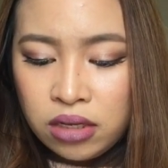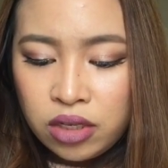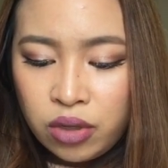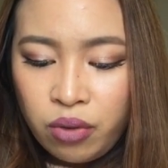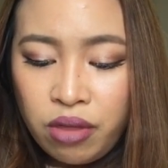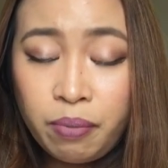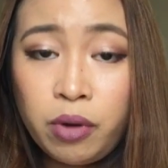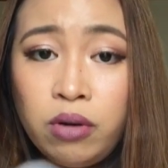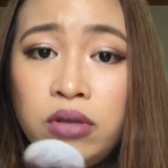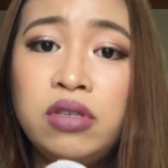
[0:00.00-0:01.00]
So the
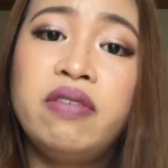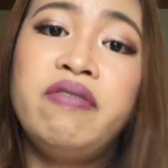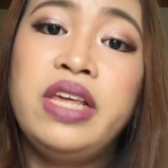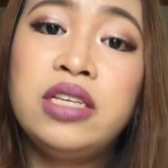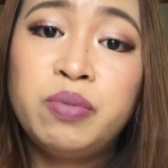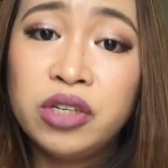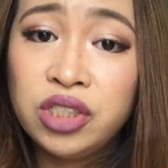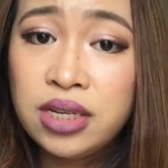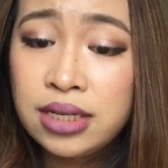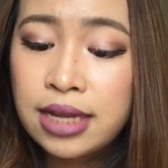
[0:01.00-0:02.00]
pros of these
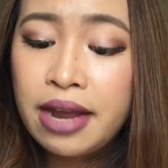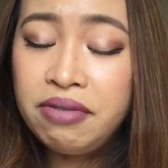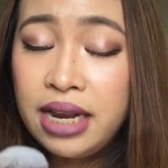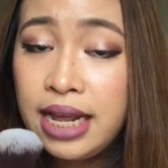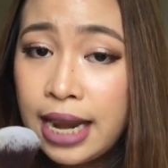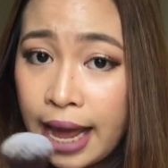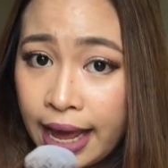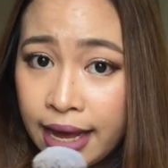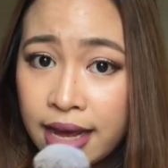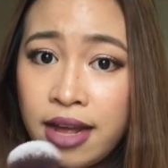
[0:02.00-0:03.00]
brushes, I really
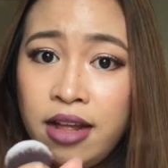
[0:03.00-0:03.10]
like